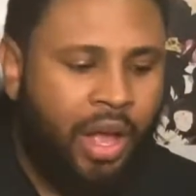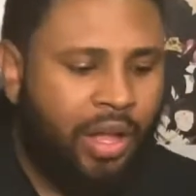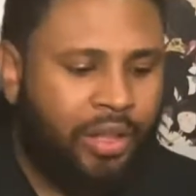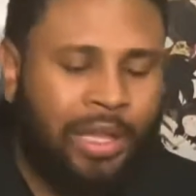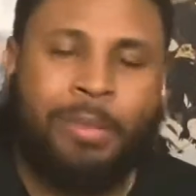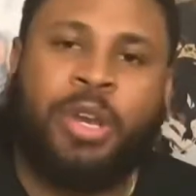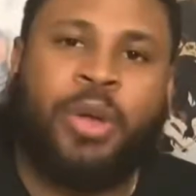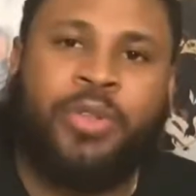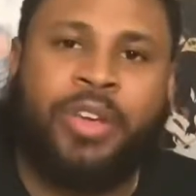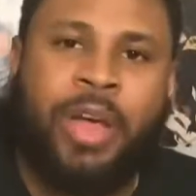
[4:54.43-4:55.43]
Let me
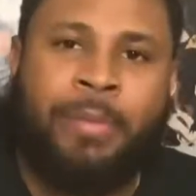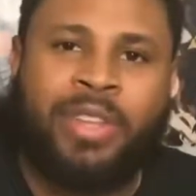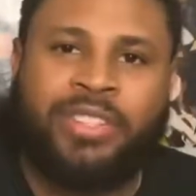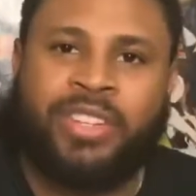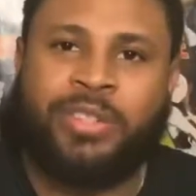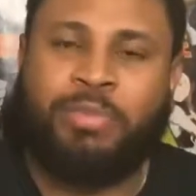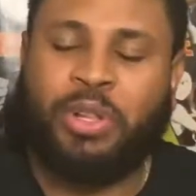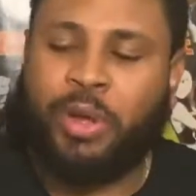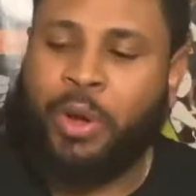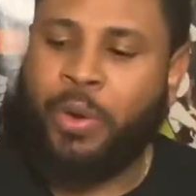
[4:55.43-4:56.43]
know in the comment section
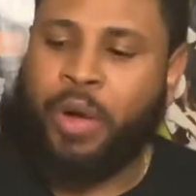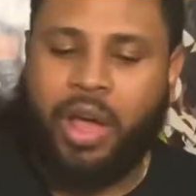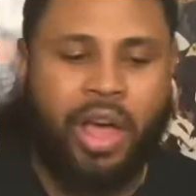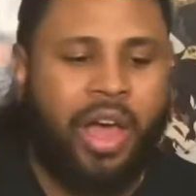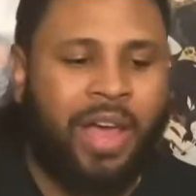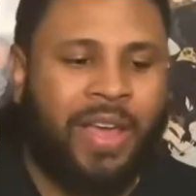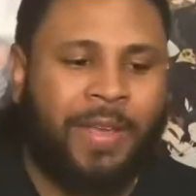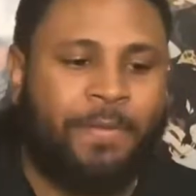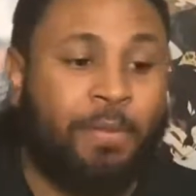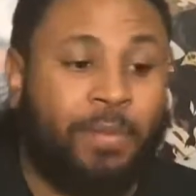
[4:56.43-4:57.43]
below.
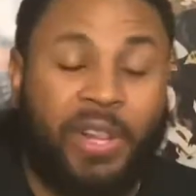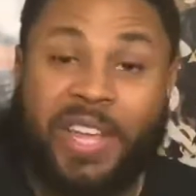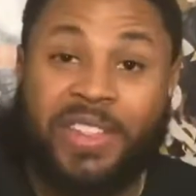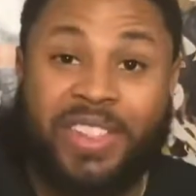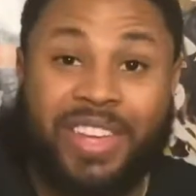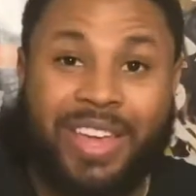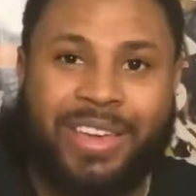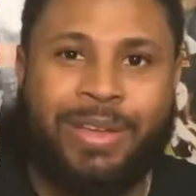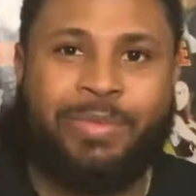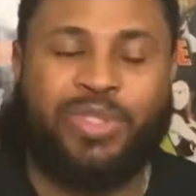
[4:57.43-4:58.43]
If you played the
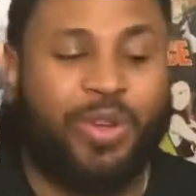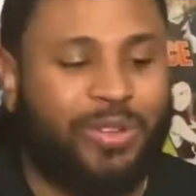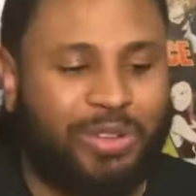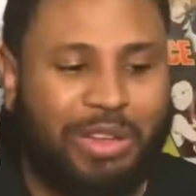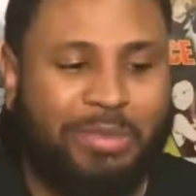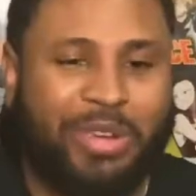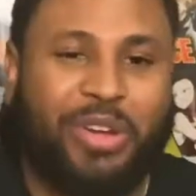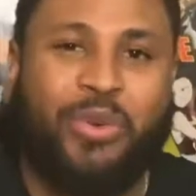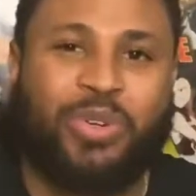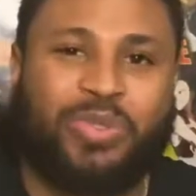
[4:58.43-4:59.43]
games, also let me
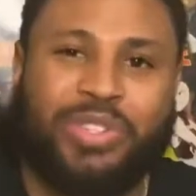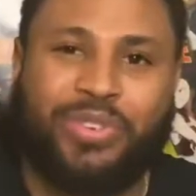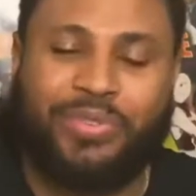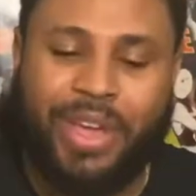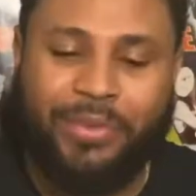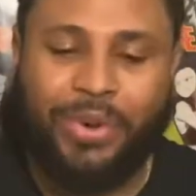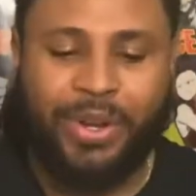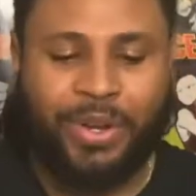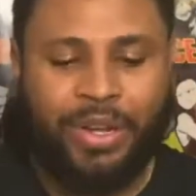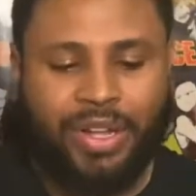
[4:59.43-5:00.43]
know which one's your favorite.
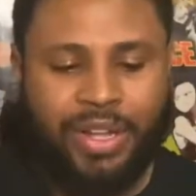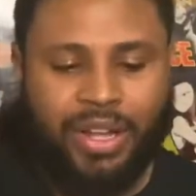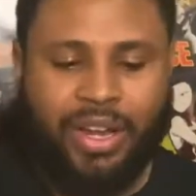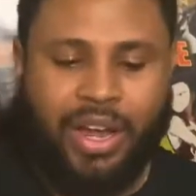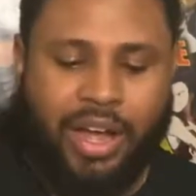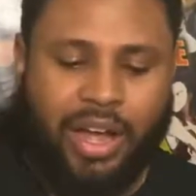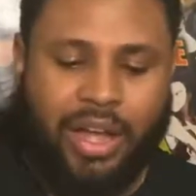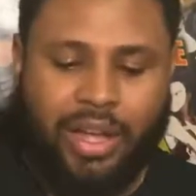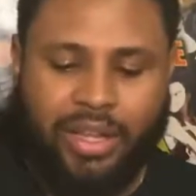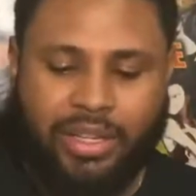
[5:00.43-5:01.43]

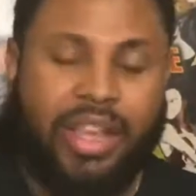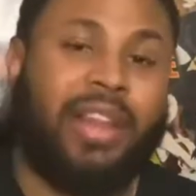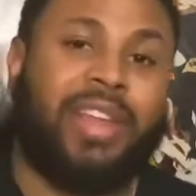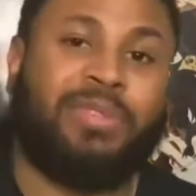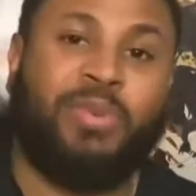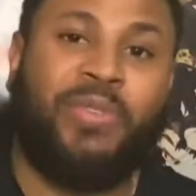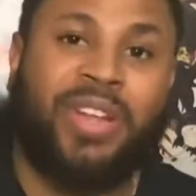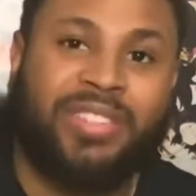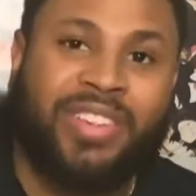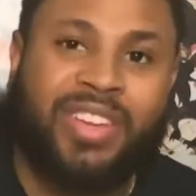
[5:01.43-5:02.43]
And let's move
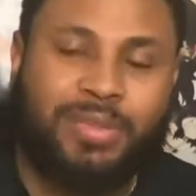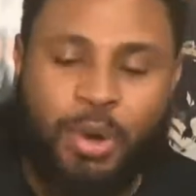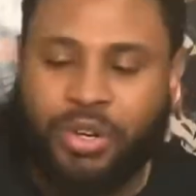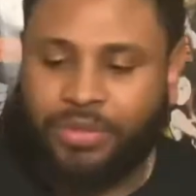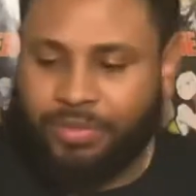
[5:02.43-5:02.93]
on to the next part.